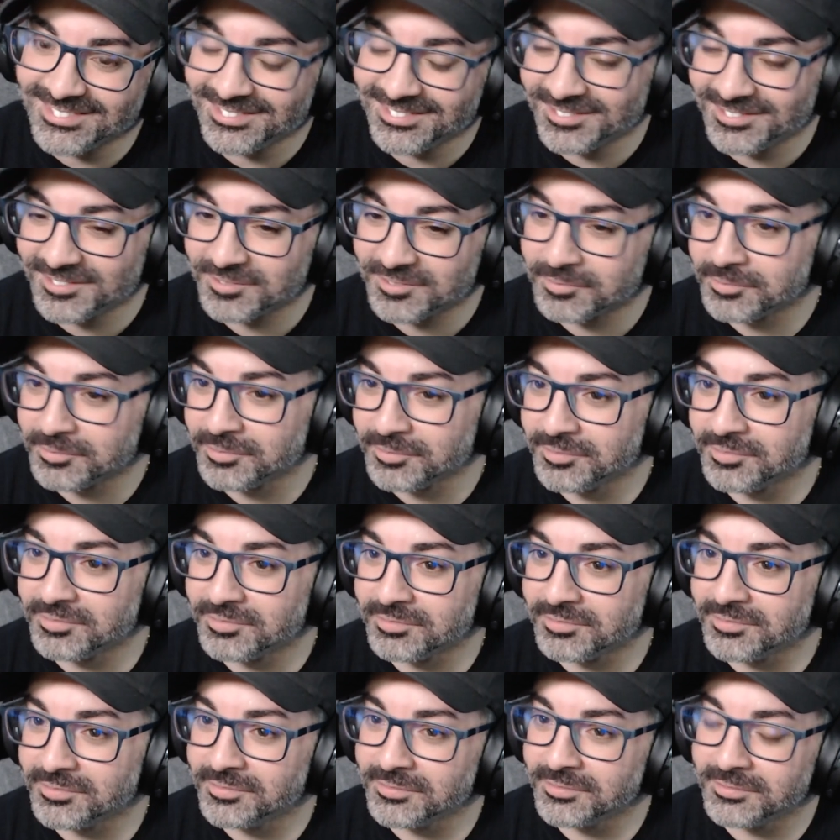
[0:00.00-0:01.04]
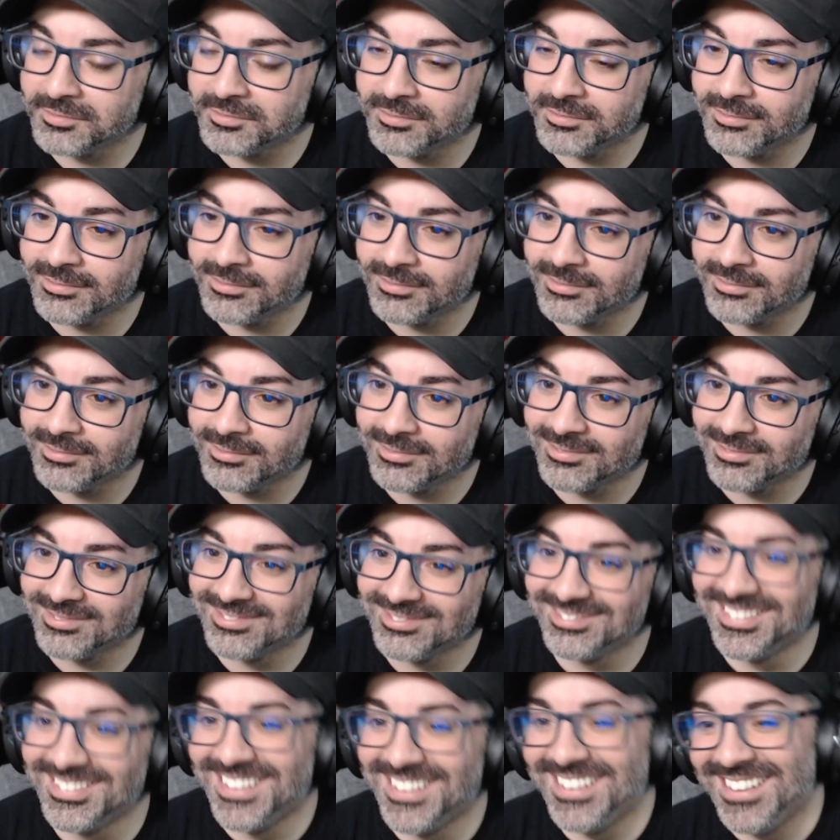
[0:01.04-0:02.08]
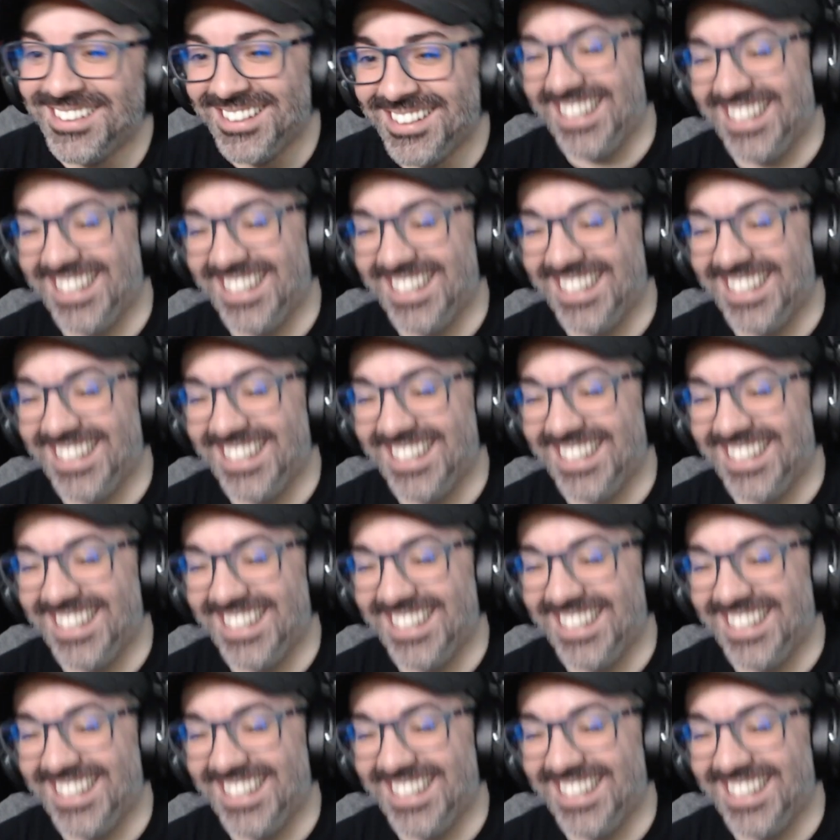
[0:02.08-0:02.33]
(silent)